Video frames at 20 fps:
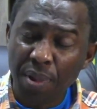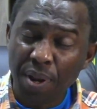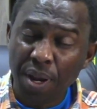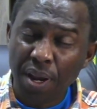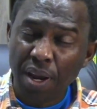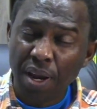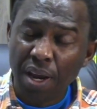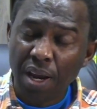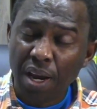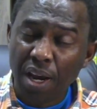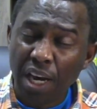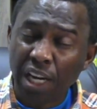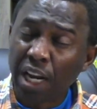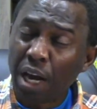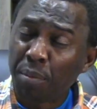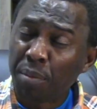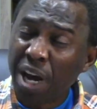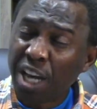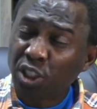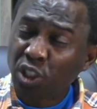And I'm
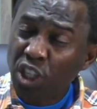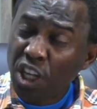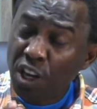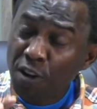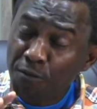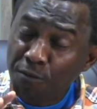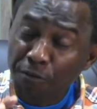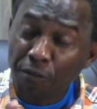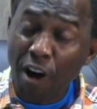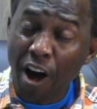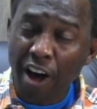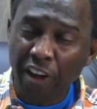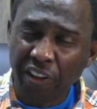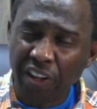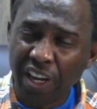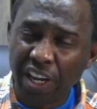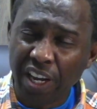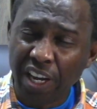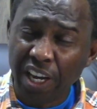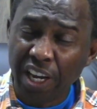asking, Father,
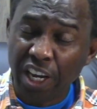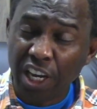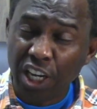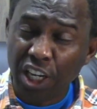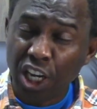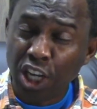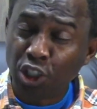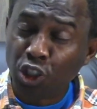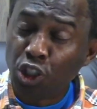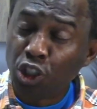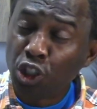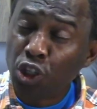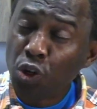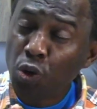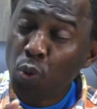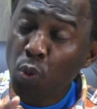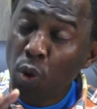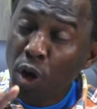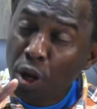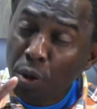that you
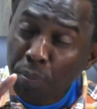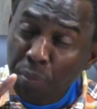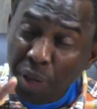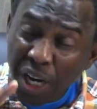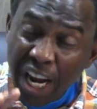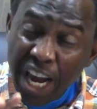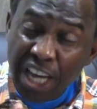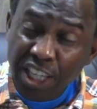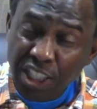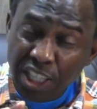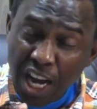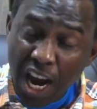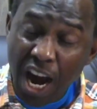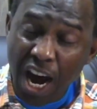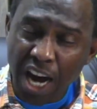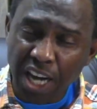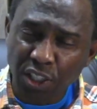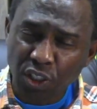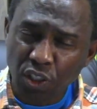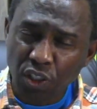will bless
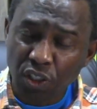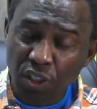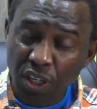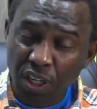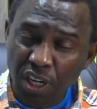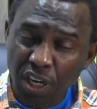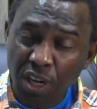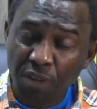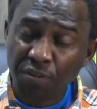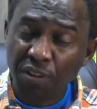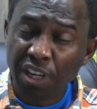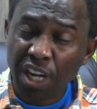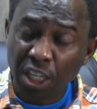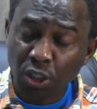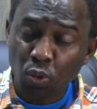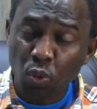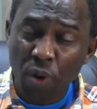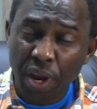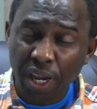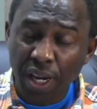us even as we
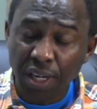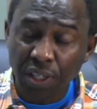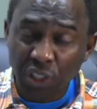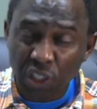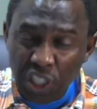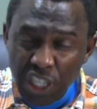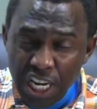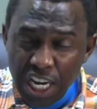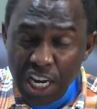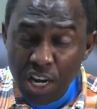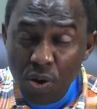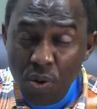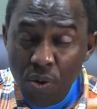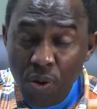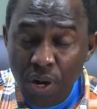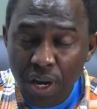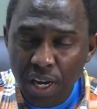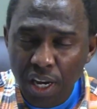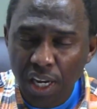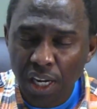continue
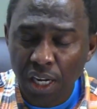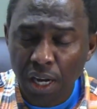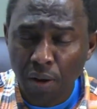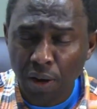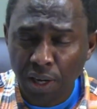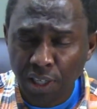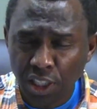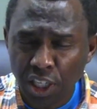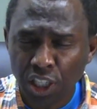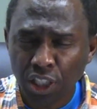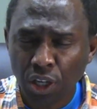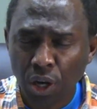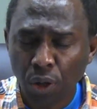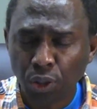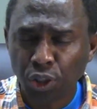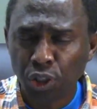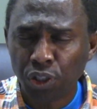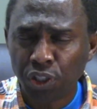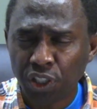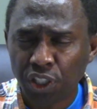in our discussion
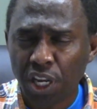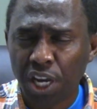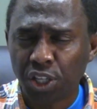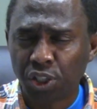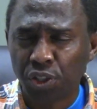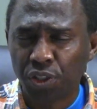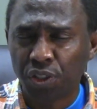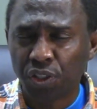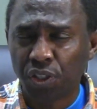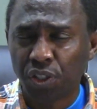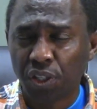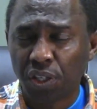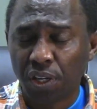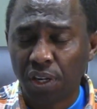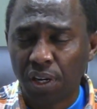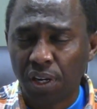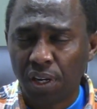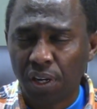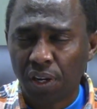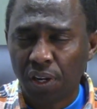sessions.
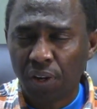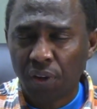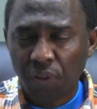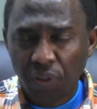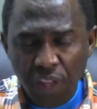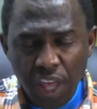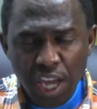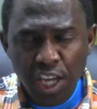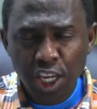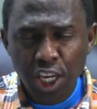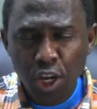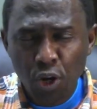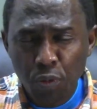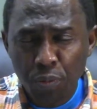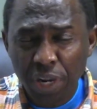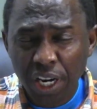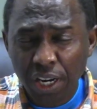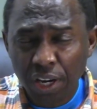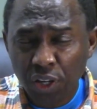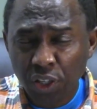Thank you
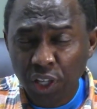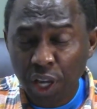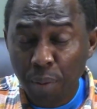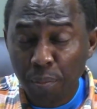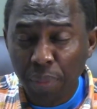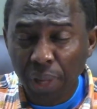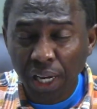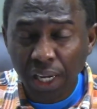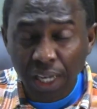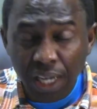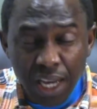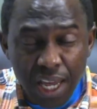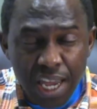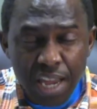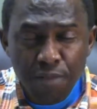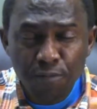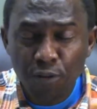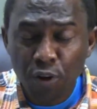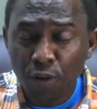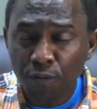because I believe
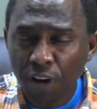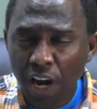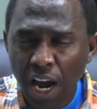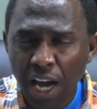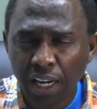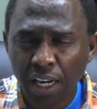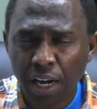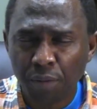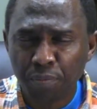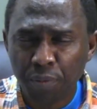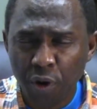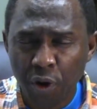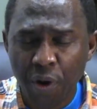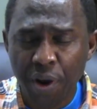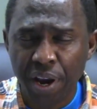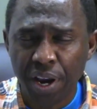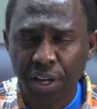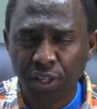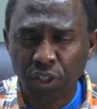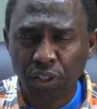you've heard our
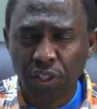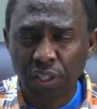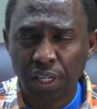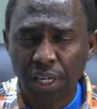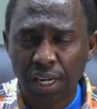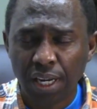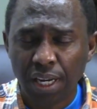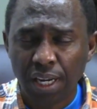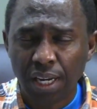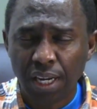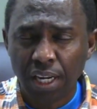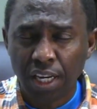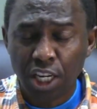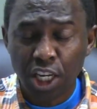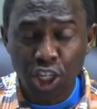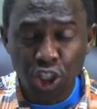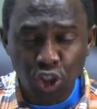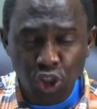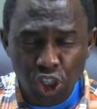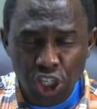prayers. In
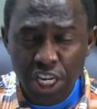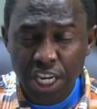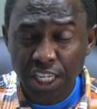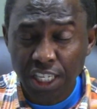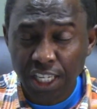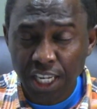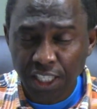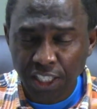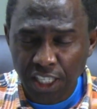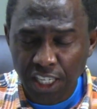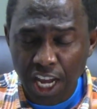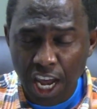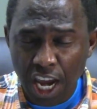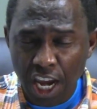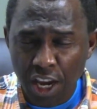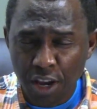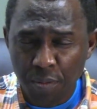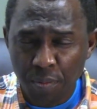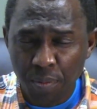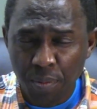Jesus' name,
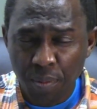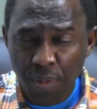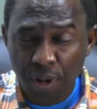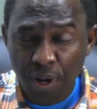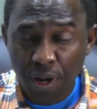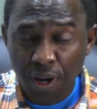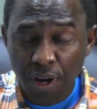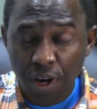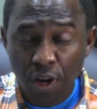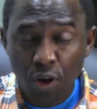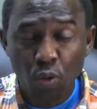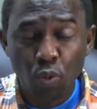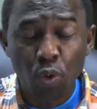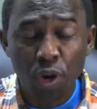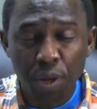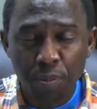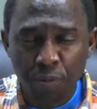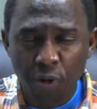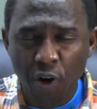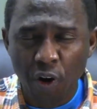we
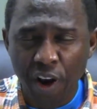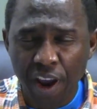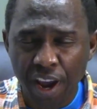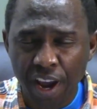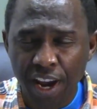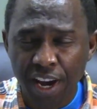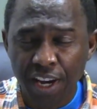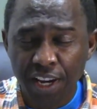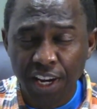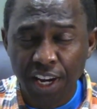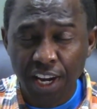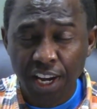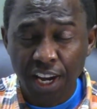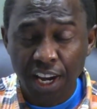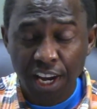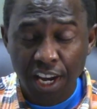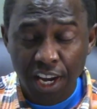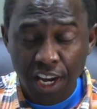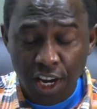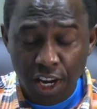prayed.
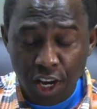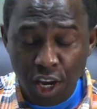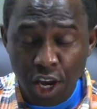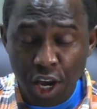Amen.